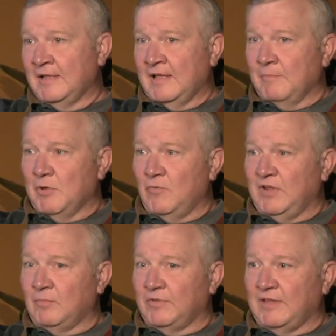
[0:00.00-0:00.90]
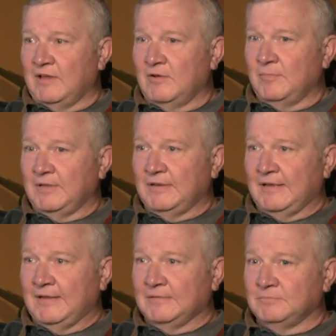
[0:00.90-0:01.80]
moved in with him and
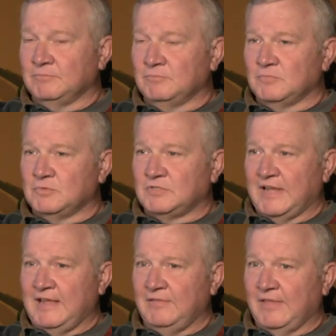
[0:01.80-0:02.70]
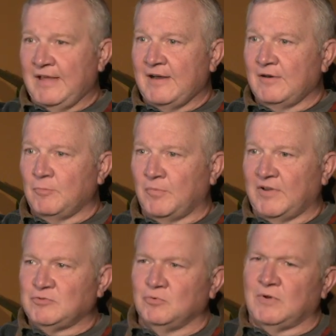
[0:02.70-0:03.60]
uh, stayed there on
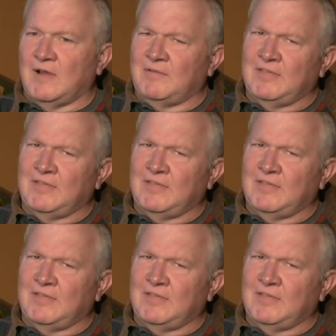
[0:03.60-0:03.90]
professional drive.